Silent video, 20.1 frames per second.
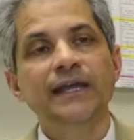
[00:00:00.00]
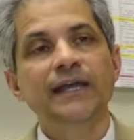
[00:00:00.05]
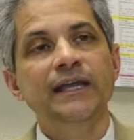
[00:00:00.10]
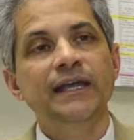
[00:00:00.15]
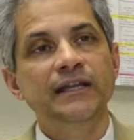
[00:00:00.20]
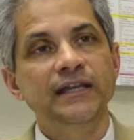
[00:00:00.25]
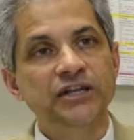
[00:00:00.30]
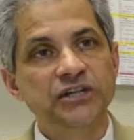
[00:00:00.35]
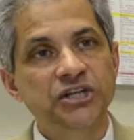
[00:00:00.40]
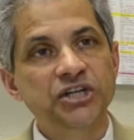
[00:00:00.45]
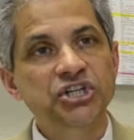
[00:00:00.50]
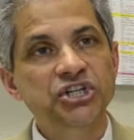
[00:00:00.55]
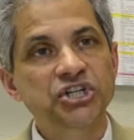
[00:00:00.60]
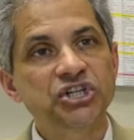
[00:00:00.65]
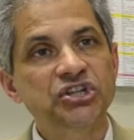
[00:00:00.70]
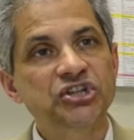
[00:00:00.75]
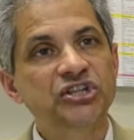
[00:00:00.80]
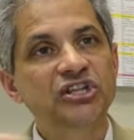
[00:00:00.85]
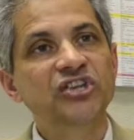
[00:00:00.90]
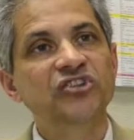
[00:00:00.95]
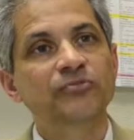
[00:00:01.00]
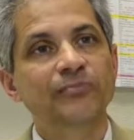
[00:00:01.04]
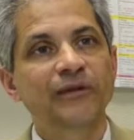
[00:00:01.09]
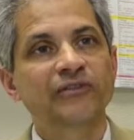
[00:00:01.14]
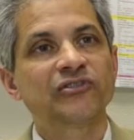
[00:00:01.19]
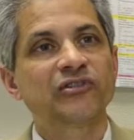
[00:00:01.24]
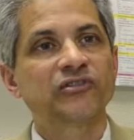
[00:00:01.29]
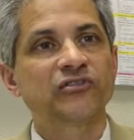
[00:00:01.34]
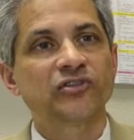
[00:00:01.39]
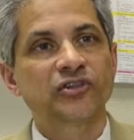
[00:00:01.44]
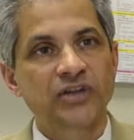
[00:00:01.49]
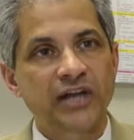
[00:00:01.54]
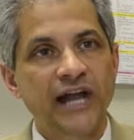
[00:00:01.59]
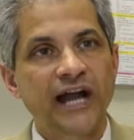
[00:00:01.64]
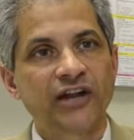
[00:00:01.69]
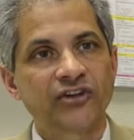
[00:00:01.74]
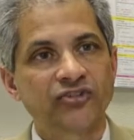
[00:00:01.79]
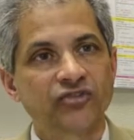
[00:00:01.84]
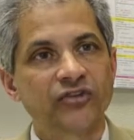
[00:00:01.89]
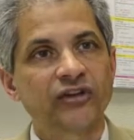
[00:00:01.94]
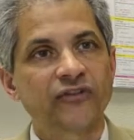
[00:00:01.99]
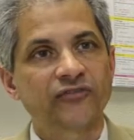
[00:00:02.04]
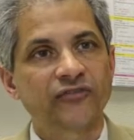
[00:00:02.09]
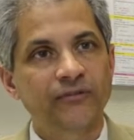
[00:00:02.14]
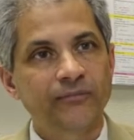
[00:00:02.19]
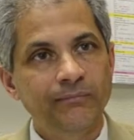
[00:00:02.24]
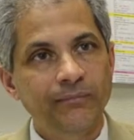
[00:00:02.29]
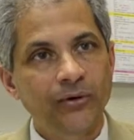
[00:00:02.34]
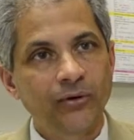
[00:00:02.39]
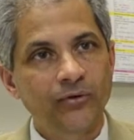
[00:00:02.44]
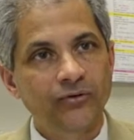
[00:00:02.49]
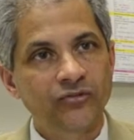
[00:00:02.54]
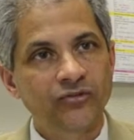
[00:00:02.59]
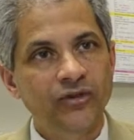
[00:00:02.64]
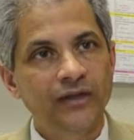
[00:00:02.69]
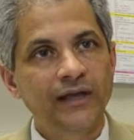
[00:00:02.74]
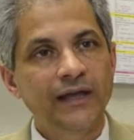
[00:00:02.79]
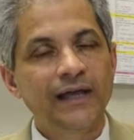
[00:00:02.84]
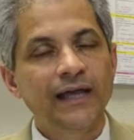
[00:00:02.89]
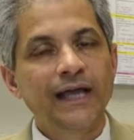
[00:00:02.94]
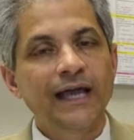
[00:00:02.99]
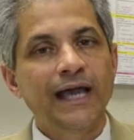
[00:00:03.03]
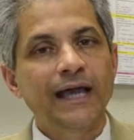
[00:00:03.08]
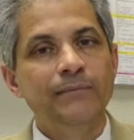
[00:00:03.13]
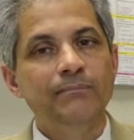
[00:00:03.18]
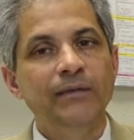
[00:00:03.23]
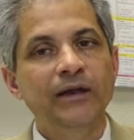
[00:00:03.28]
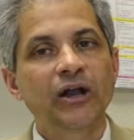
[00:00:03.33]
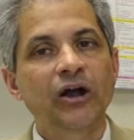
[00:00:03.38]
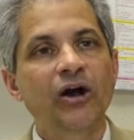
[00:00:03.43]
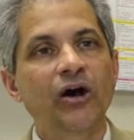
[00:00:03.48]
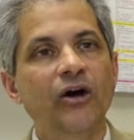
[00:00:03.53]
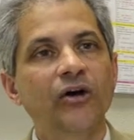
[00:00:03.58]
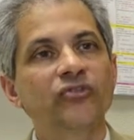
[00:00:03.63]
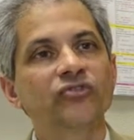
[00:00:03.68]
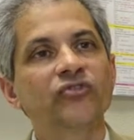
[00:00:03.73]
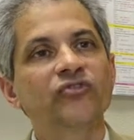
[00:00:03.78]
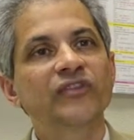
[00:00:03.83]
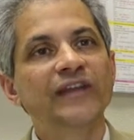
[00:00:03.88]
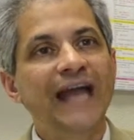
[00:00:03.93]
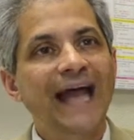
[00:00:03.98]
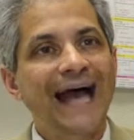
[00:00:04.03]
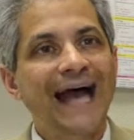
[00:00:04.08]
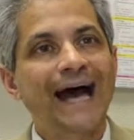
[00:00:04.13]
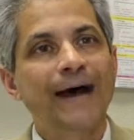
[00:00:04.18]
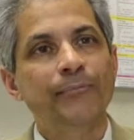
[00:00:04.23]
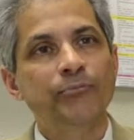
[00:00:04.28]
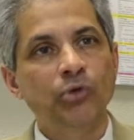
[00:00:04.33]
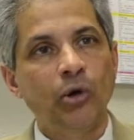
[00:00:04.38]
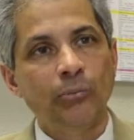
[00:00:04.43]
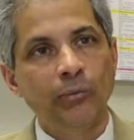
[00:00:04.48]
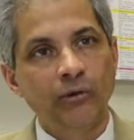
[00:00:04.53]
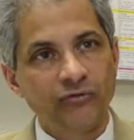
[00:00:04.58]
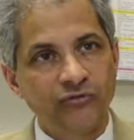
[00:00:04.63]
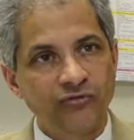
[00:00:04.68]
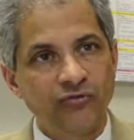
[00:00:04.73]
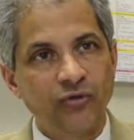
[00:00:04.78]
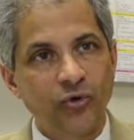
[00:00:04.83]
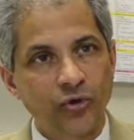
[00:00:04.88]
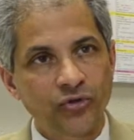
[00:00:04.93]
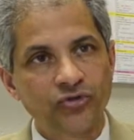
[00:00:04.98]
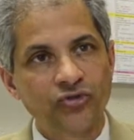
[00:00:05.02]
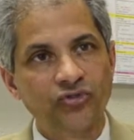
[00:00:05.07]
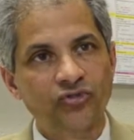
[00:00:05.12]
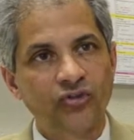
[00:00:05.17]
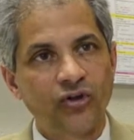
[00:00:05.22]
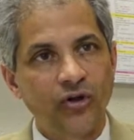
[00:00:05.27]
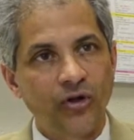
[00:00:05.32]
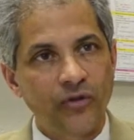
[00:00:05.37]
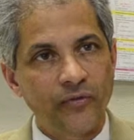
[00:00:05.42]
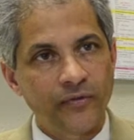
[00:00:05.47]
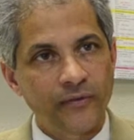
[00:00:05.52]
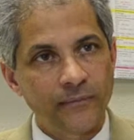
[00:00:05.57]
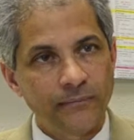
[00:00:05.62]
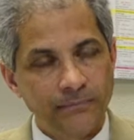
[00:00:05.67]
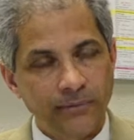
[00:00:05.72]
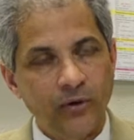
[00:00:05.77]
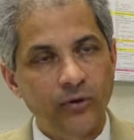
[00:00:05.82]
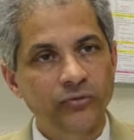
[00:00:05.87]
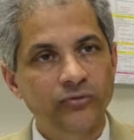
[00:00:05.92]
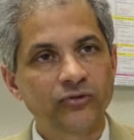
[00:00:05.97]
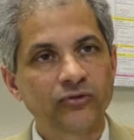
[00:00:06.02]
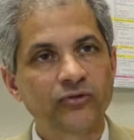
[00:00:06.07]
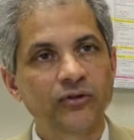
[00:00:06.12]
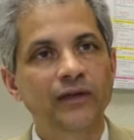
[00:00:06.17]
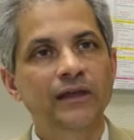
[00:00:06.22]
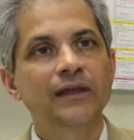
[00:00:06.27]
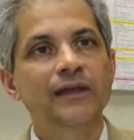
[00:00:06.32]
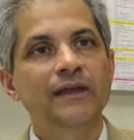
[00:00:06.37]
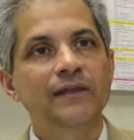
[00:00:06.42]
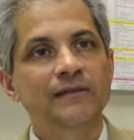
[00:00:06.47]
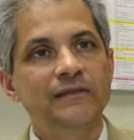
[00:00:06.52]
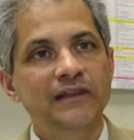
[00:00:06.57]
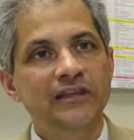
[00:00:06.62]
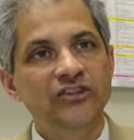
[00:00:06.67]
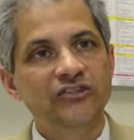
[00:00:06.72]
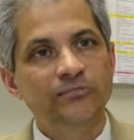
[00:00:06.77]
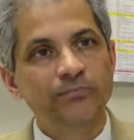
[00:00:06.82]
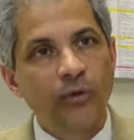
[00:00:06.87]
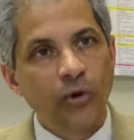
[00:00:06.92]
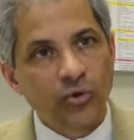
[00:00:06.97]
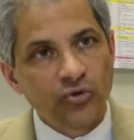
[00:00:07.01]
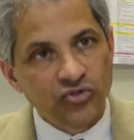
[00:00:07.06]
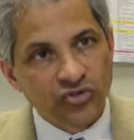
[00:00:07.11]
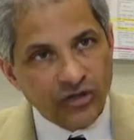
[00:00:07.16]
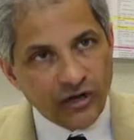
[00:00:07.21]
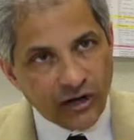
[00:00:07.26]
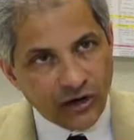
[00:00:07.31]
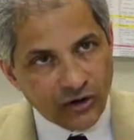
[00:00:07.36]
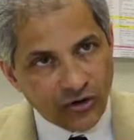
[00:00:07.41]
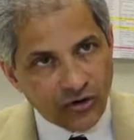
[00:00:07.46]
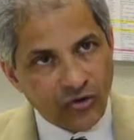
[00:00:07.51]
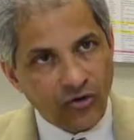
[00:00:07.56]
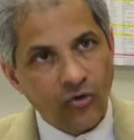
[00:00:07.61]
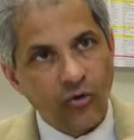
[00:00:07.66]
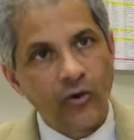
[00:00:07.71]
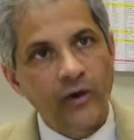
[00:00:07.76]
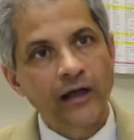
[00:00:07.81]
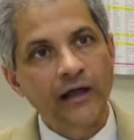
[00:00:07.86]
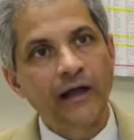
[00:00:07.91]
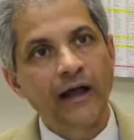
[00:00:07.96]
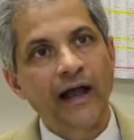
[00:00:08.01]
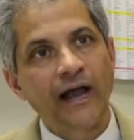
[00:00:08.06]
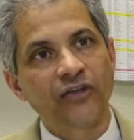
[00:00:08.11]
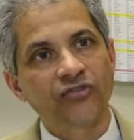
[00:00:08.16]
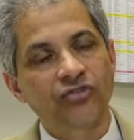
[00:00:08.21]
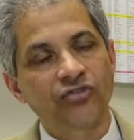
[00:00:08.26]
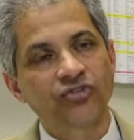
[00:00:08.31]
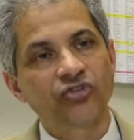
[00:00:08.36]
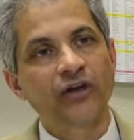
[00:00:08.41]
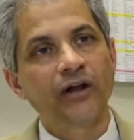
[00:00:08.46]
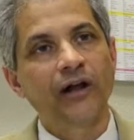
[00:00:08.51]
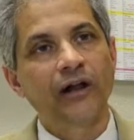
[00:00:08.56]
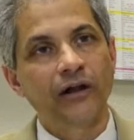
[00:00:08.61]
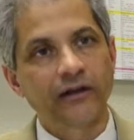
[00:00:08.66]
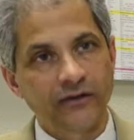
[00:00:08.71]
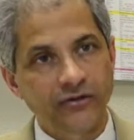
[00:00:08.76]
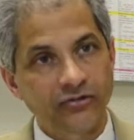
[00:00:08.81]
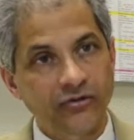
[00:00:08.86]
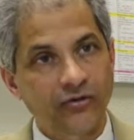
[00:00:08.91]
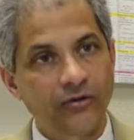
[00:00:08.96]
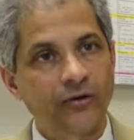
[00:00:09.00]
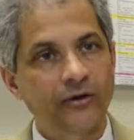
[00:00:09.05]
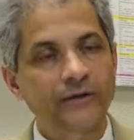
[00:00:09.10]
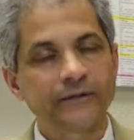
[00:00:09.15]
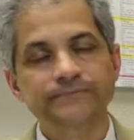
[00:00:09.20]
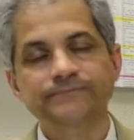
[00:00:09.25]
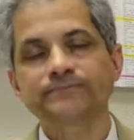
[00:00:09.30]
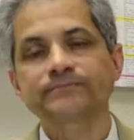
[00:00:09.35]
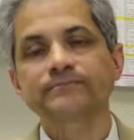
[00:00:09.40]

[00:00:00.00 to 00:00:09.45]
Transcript: In addition, these muscles attach to different bones. And because of the abnormal forces on the bones, these bones that are growing as a child is growing